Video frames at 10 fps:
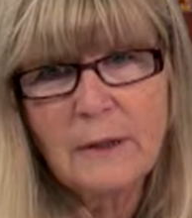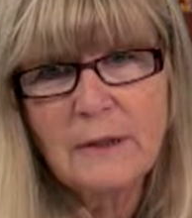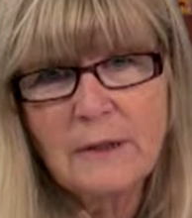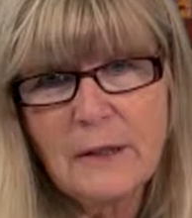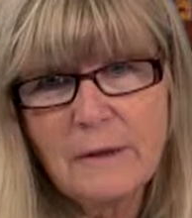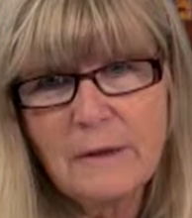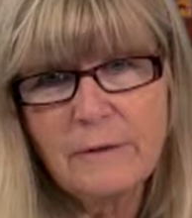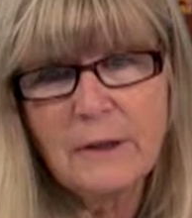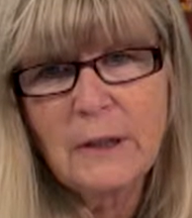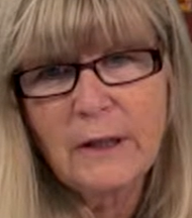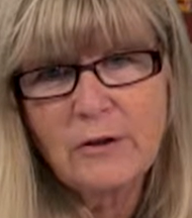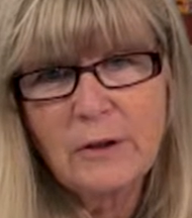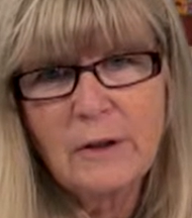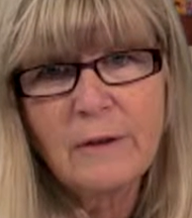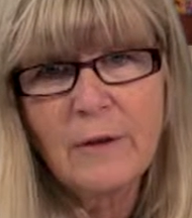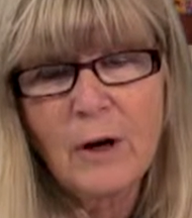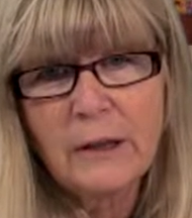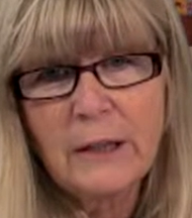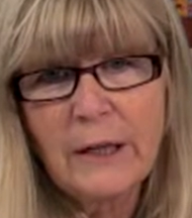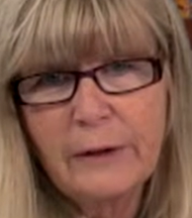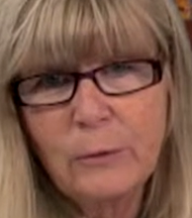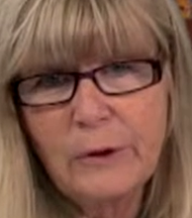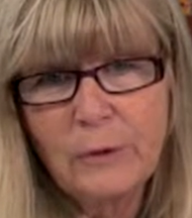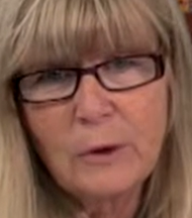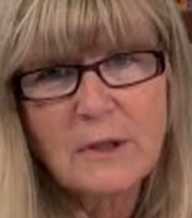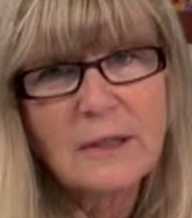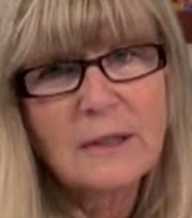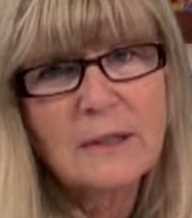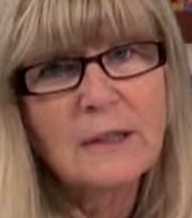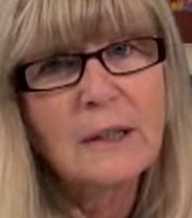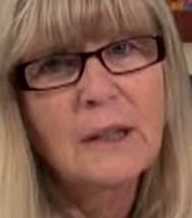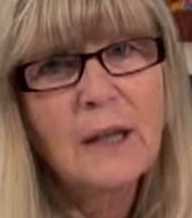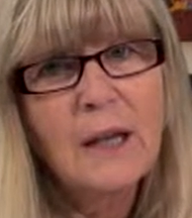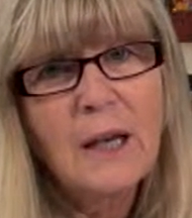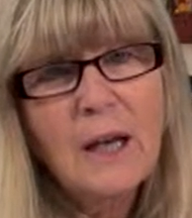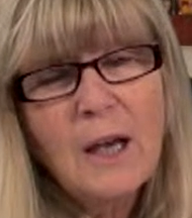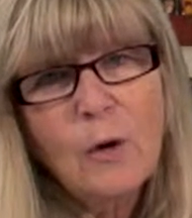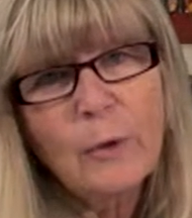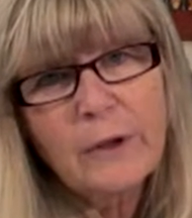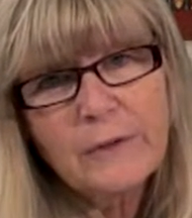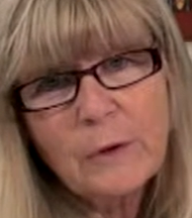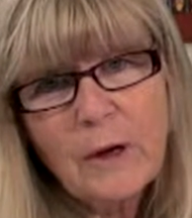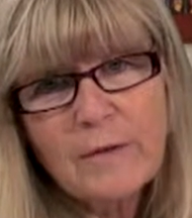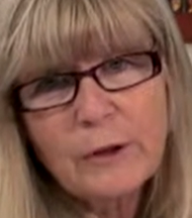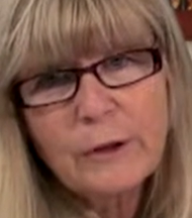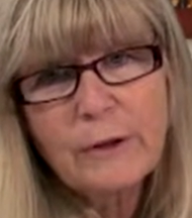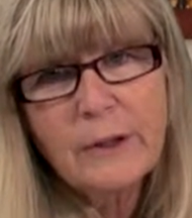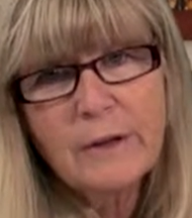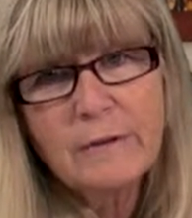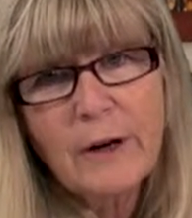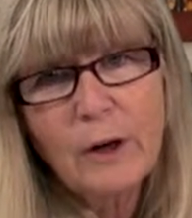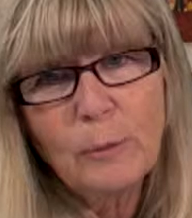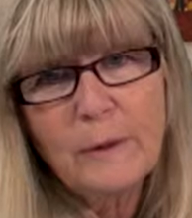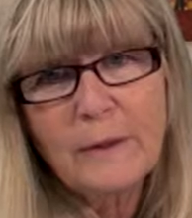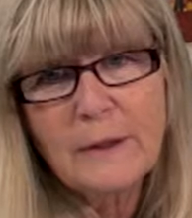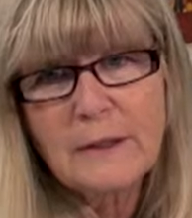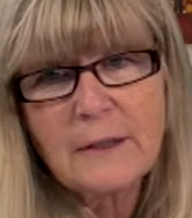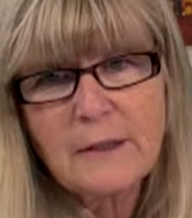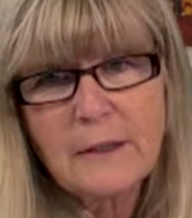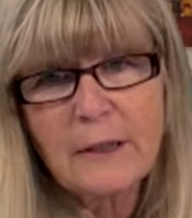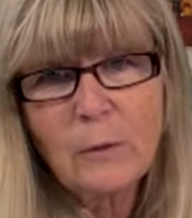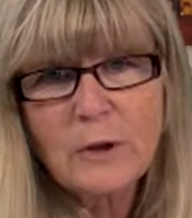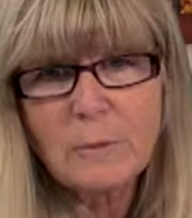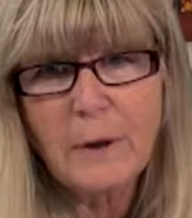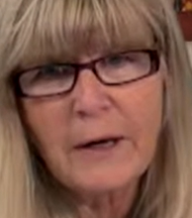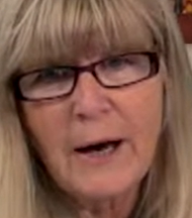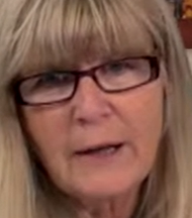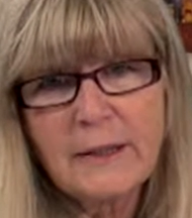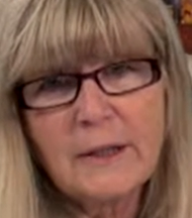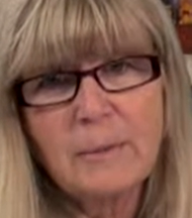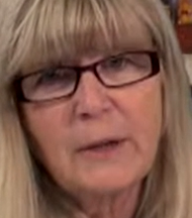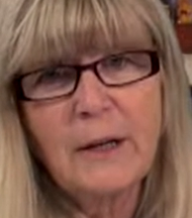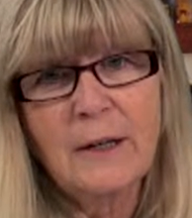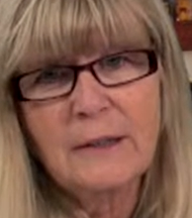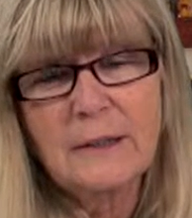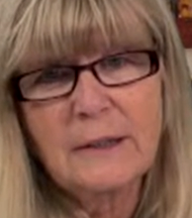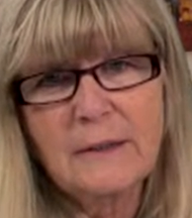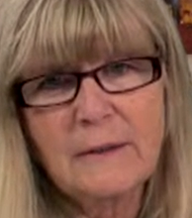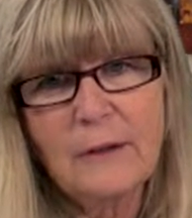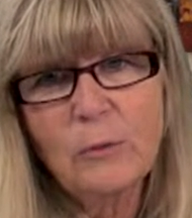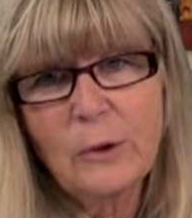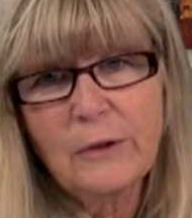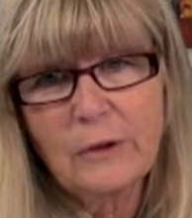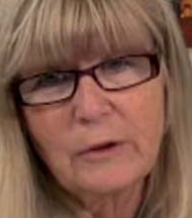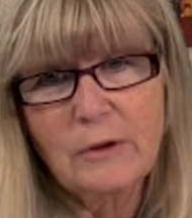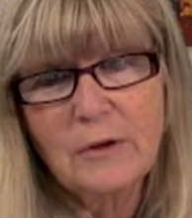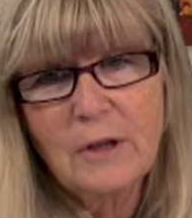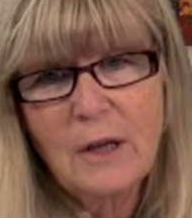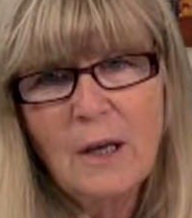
extensive collection of online resources. We also have a learning environment that's distinguished by academic excellence and research.